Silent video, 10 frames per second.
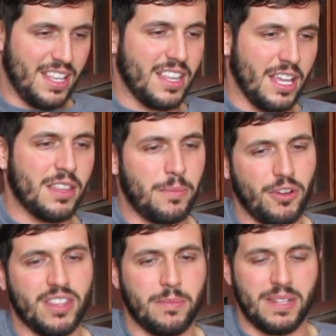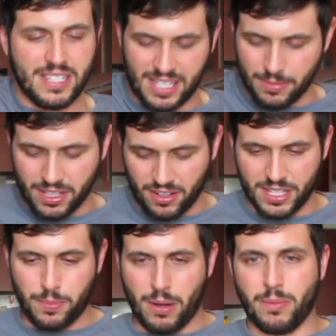the the Beauty and the Beast theme song
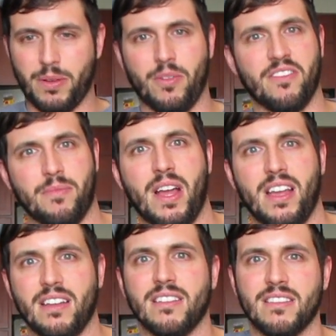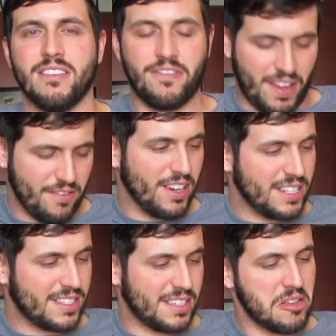is probably one of my
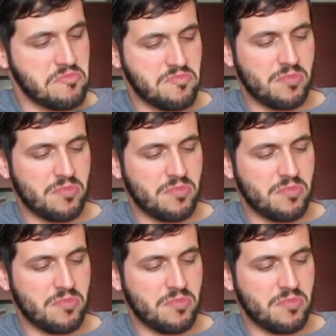favorites.